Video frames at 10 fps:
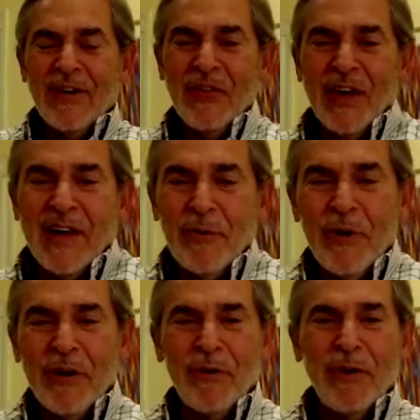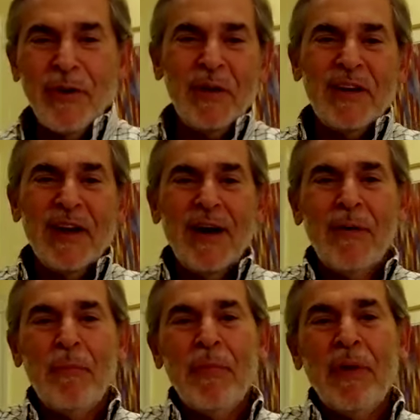think I would agree, but
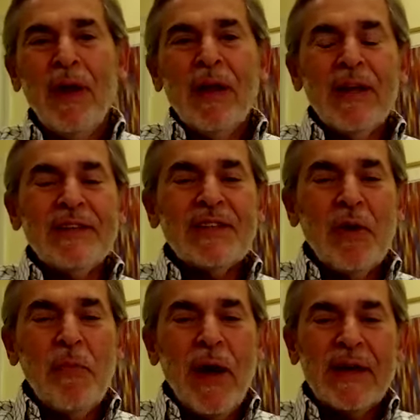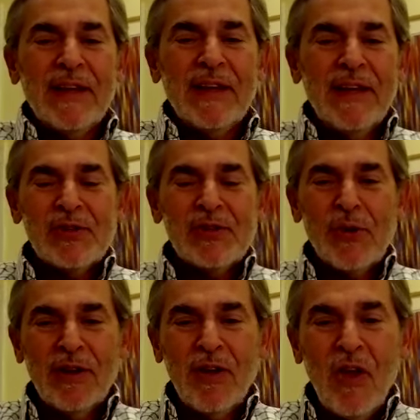let's go back to the history
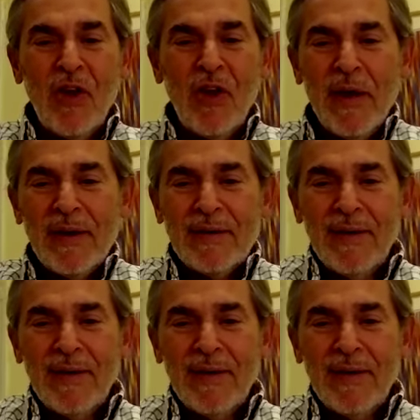a little bit.